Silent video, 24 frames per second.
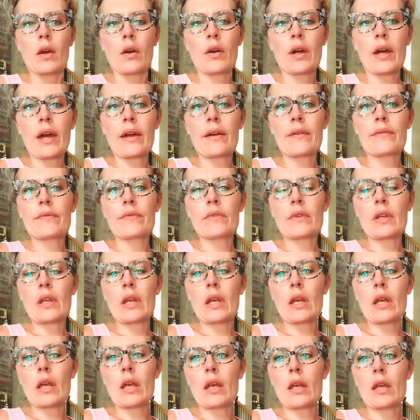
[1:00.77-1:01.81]
Okay,
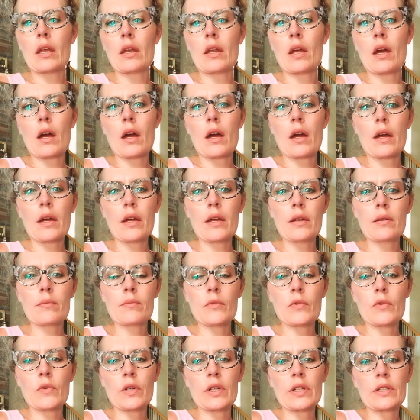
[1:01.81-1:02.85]
and I am
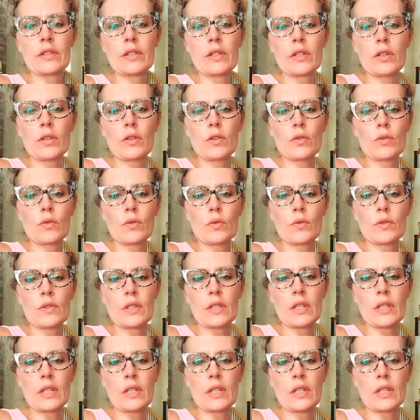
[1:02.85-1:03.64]
going to use